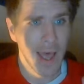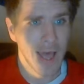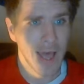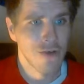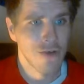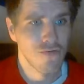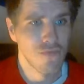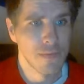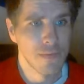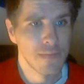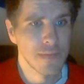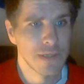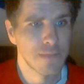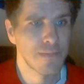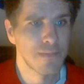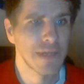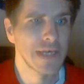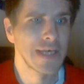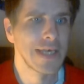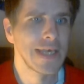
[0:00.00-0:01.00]
and
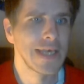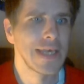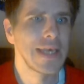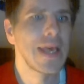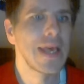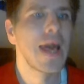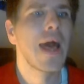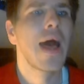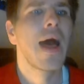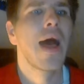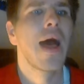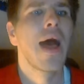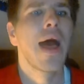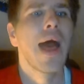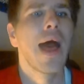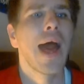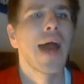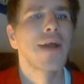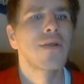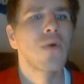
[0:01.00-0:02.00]
Grimsby
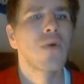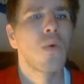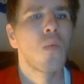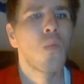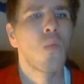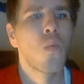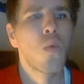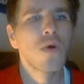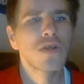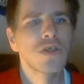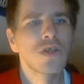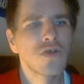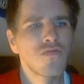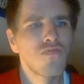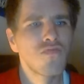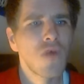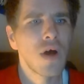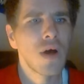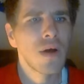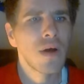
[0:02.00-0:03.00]
at
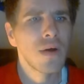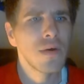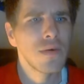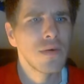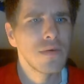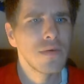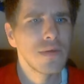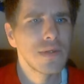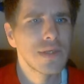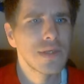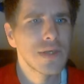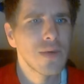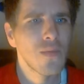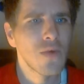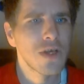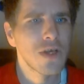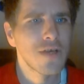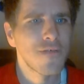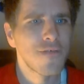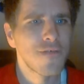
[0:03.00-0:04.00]
Wadden Road,
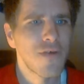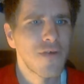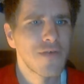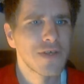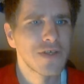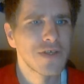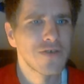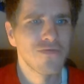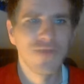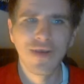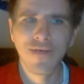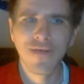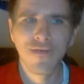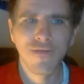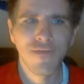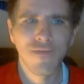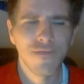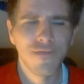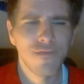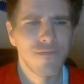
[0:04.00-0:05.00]
which Forest Green
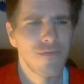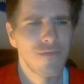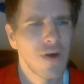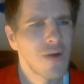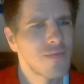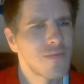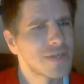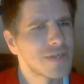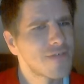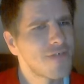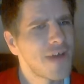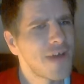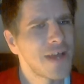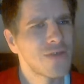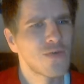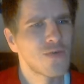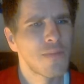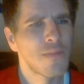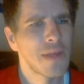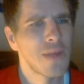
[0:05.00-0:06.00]
Rovers
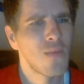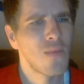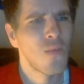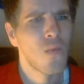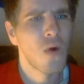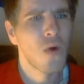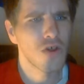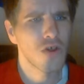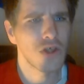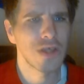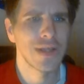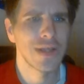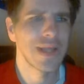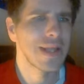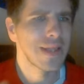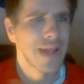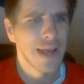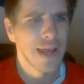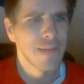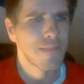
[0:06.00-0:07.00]
fans will be watching
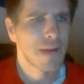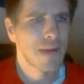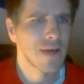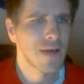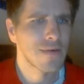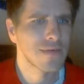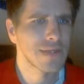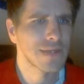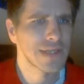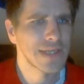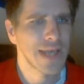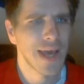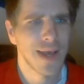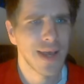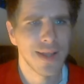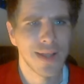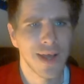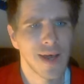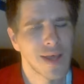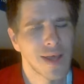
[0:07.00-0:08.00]
it. They play on
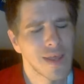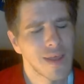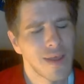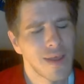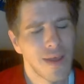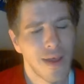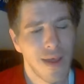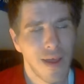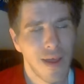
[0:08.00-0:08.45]
Saturday.